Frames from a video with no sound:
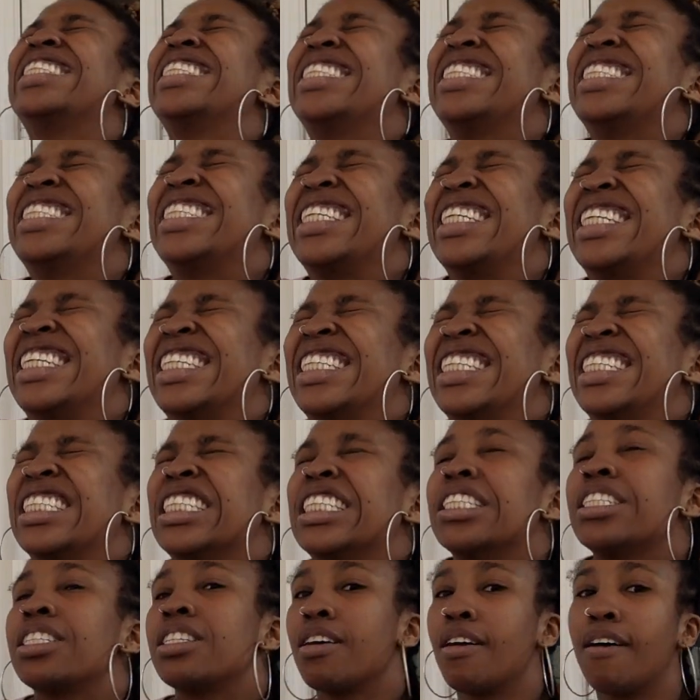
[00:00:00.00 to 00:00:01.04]

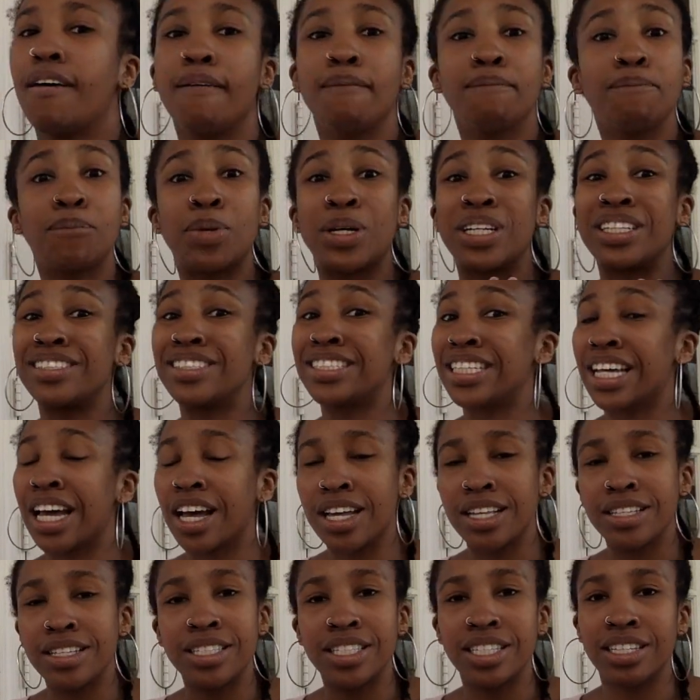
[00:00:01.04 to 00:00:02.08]
needs, but
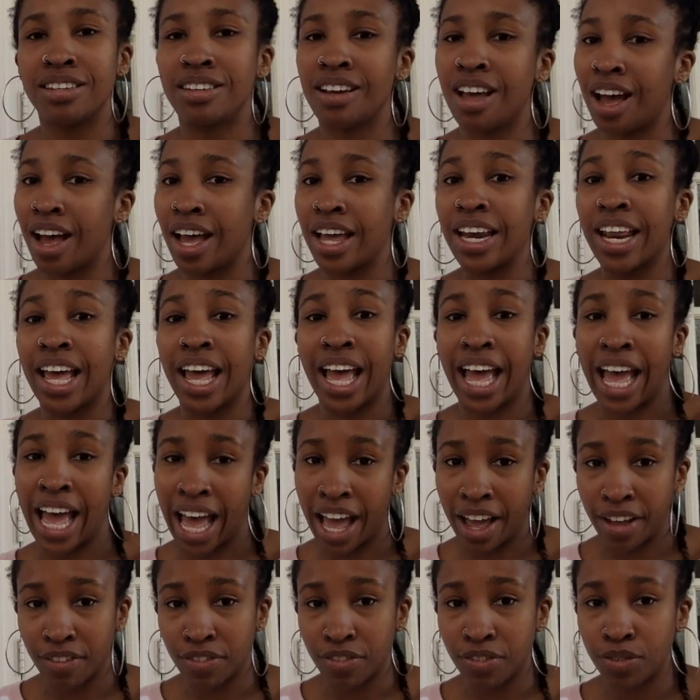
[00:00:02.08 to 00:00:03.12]
does not
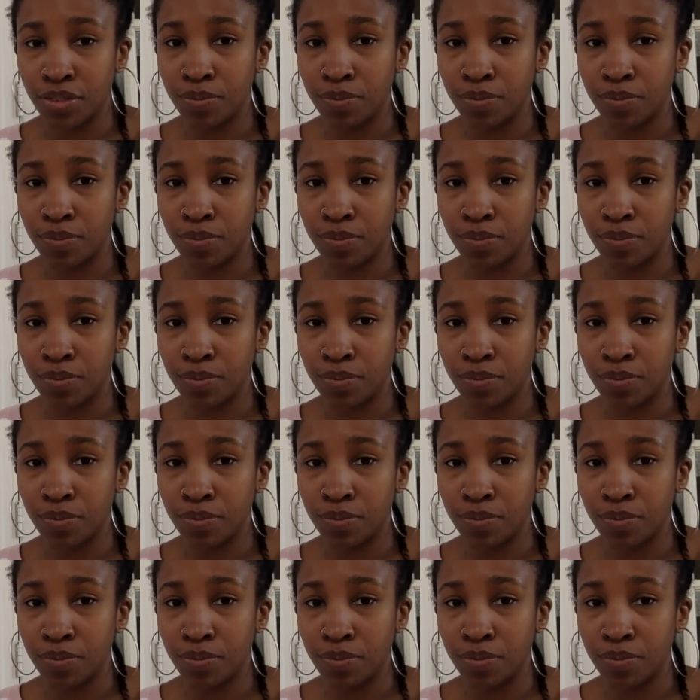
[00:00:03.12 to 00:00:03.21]
have.